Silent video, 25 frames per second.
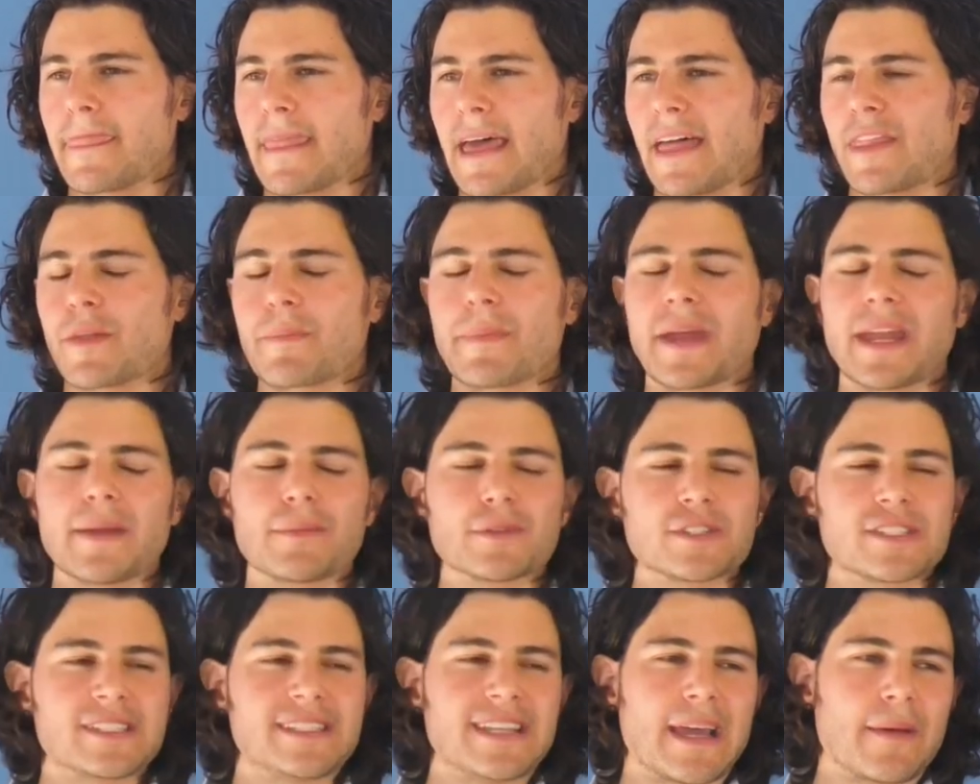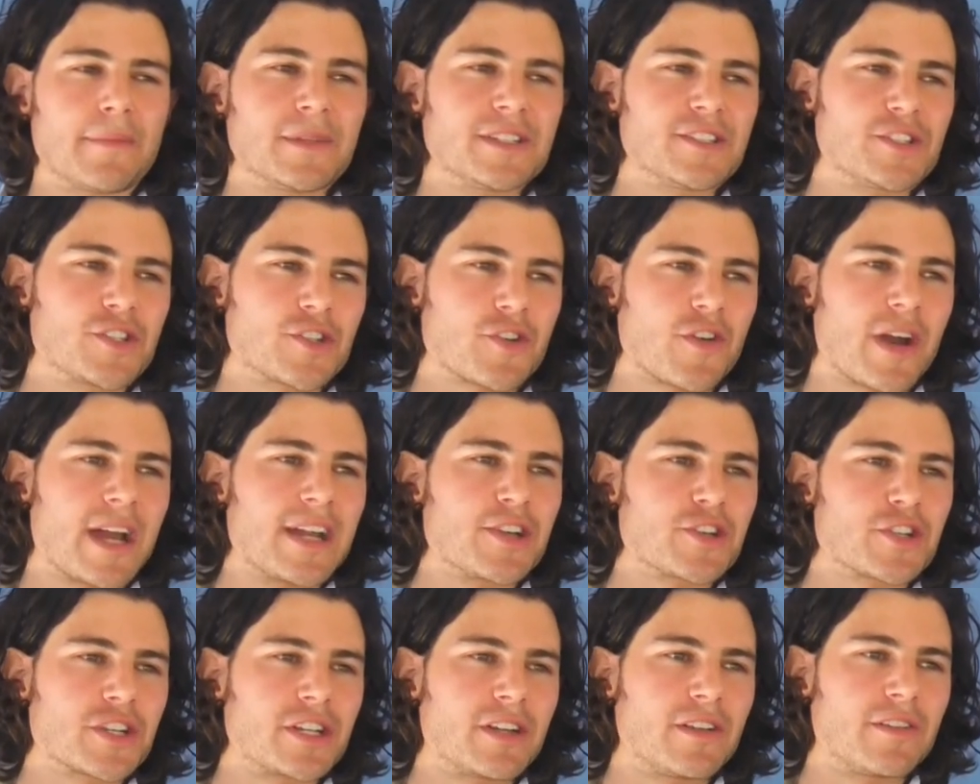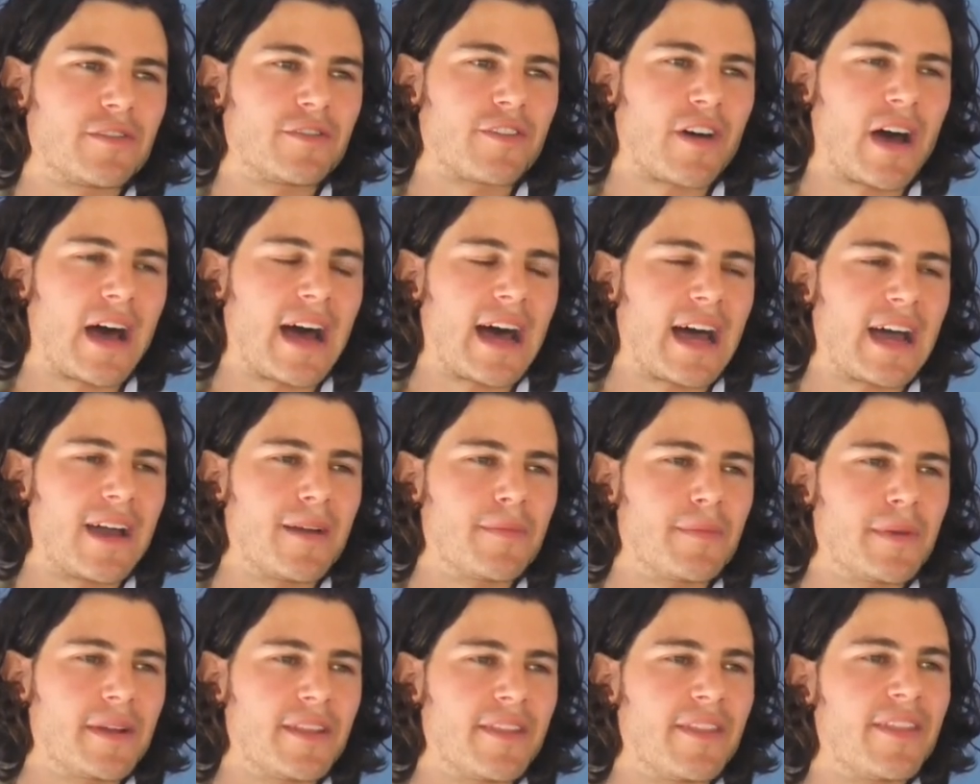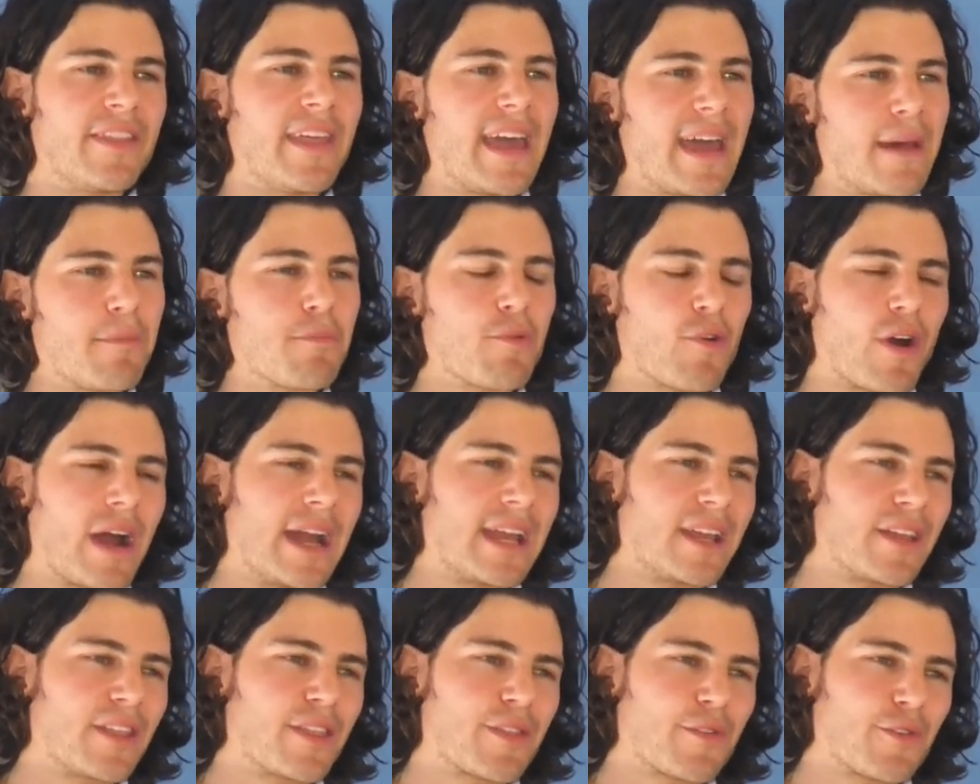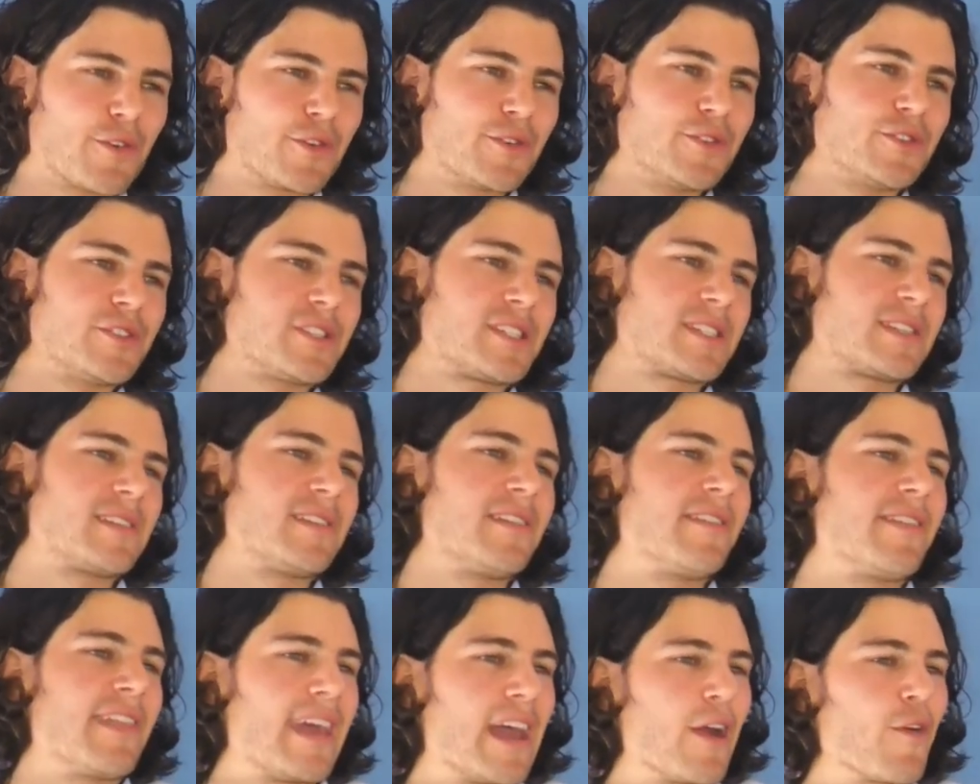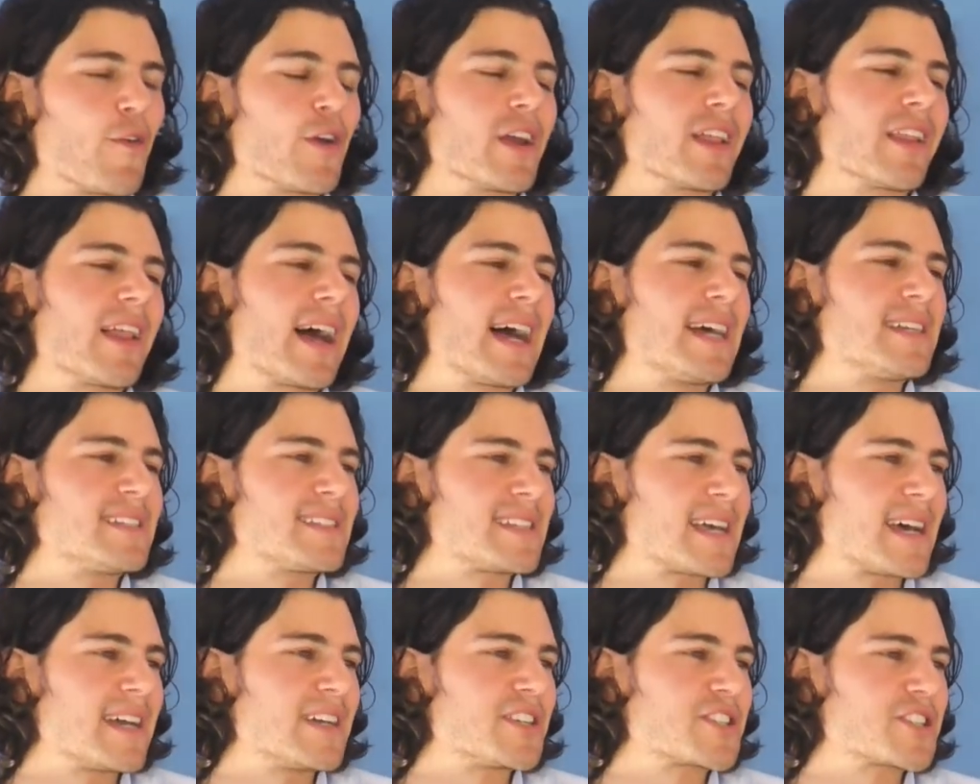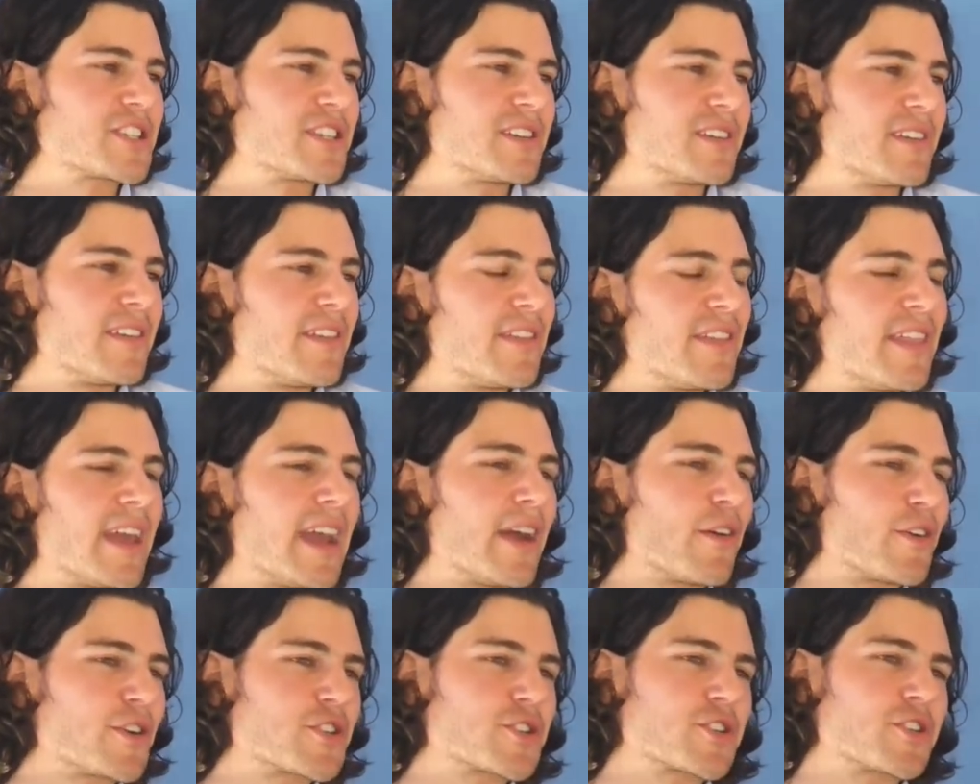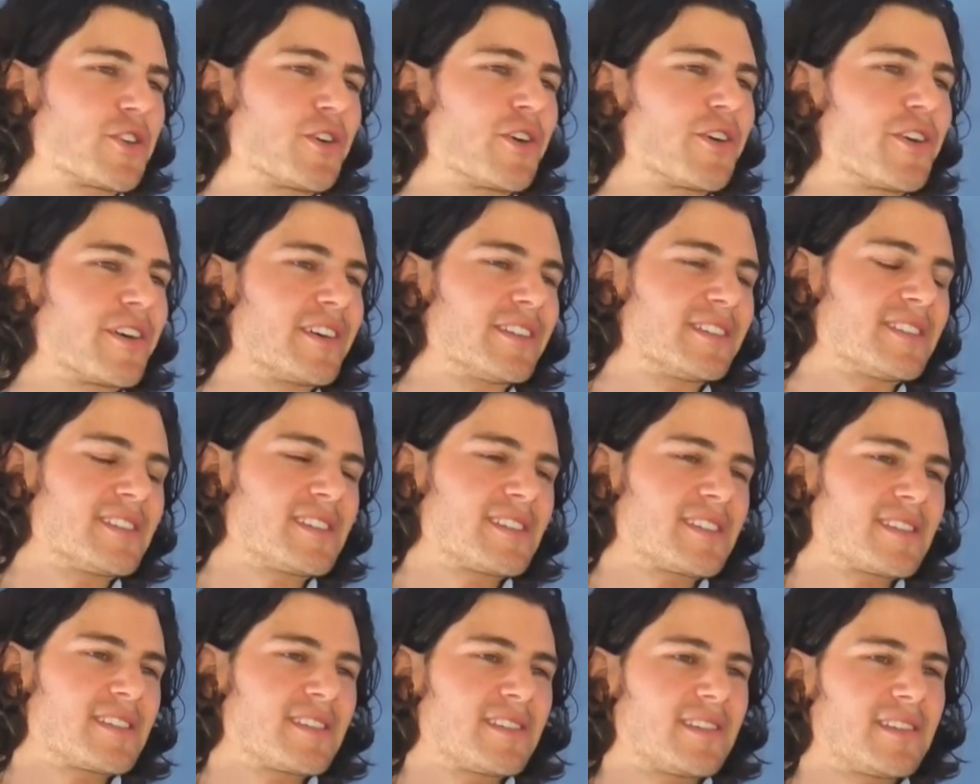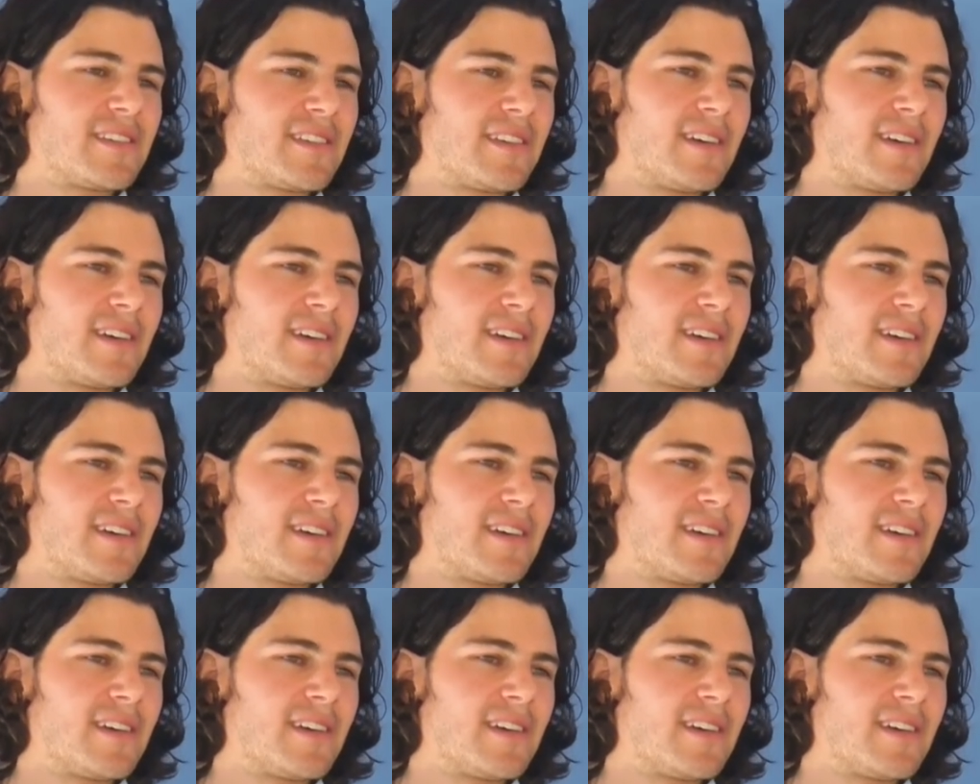other people's demonstration and vibe, their breakthroughs, their realization, their assurance.